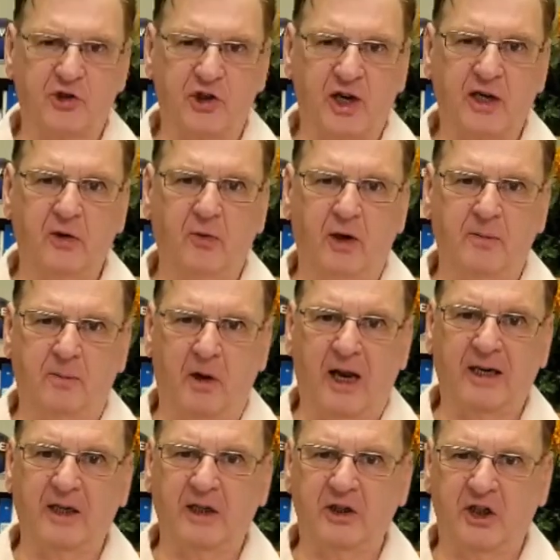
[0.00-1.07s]
anyone
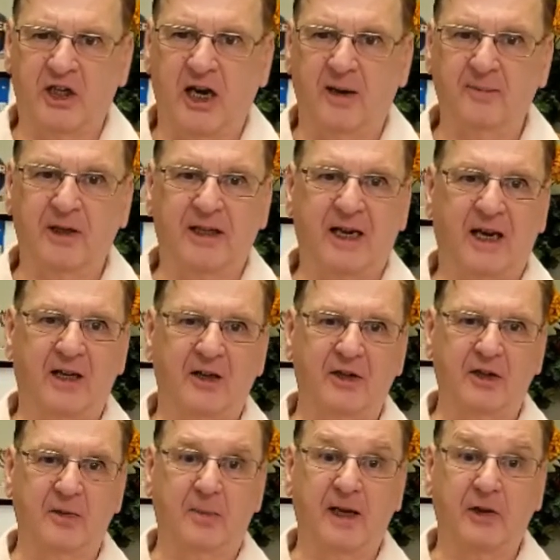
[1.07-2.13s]
planning to come to
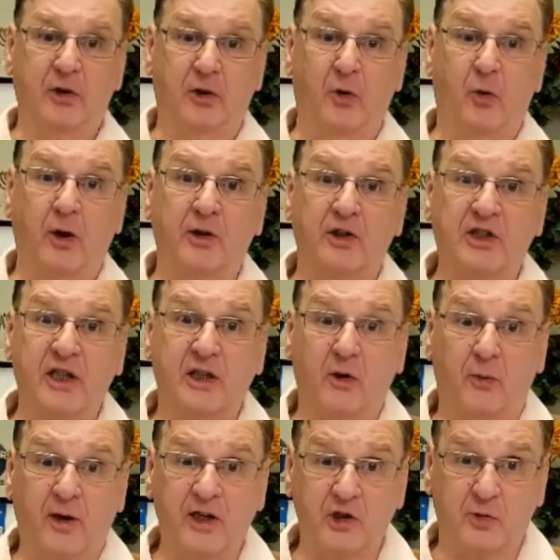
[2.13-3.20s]
Canada to make their quarantine
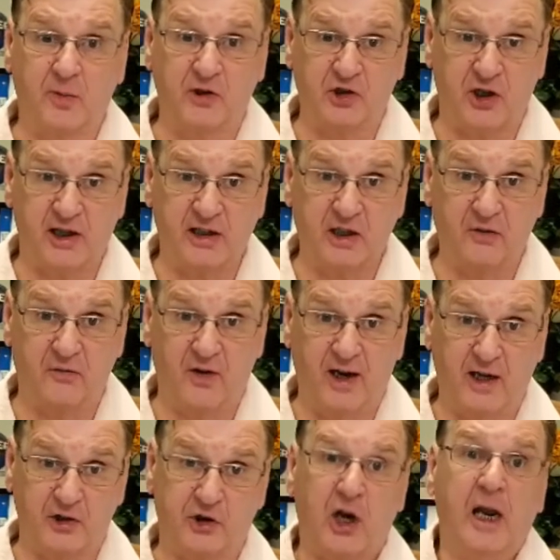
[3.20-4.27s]
arrangements in
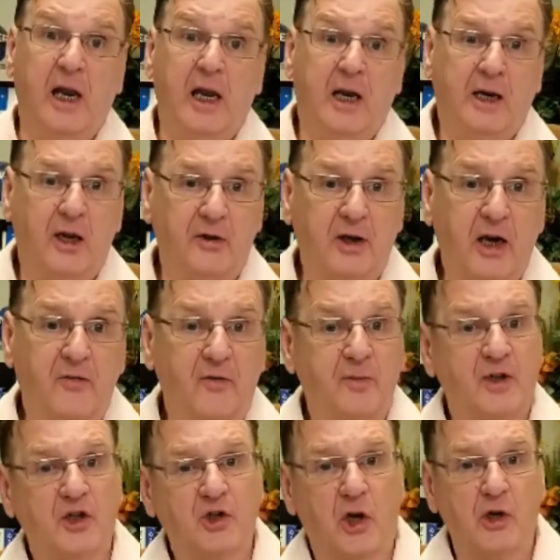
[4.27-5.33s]
advance. Now, the
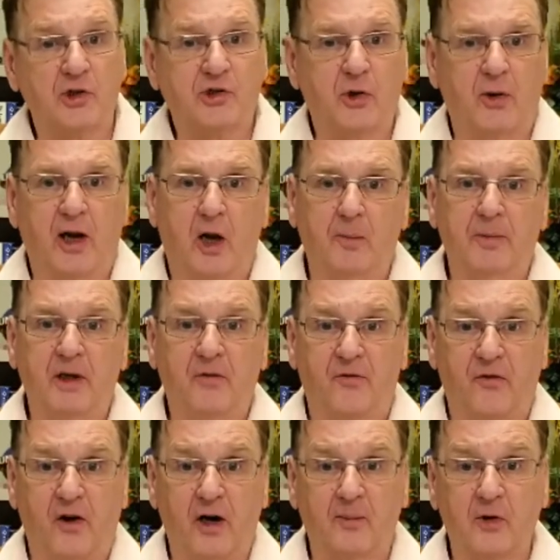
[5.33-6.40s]
government is also helping
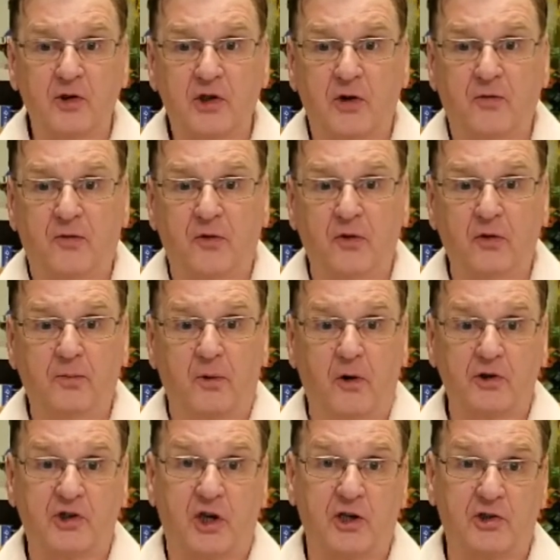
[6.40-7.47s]
farmers and food
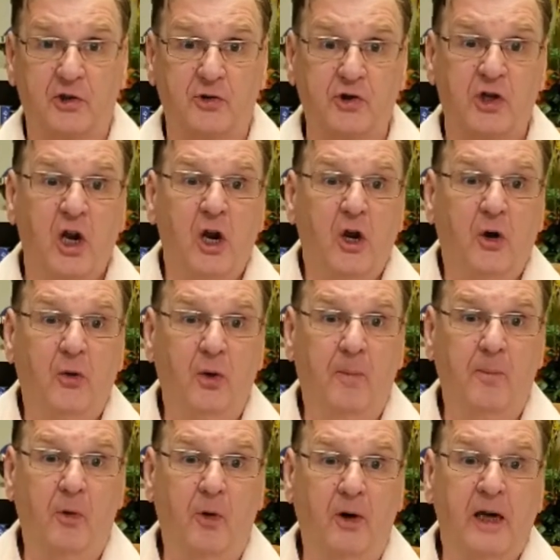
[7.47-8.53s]
processors who
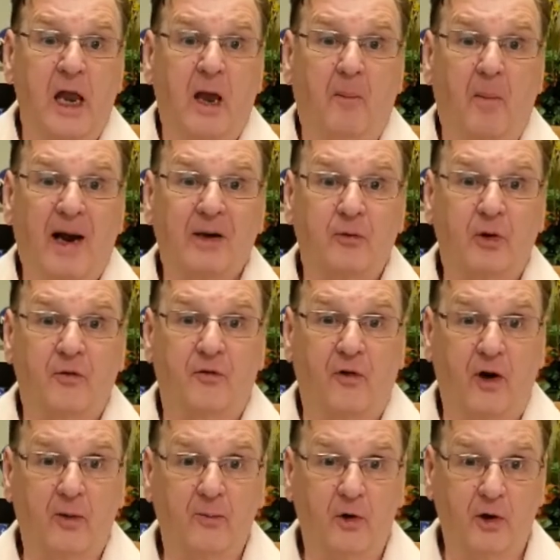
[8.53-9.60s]
employ migrant
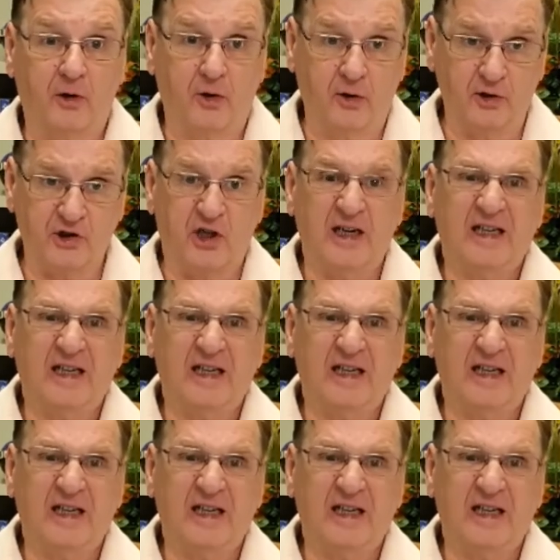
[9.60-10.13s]
farm workers.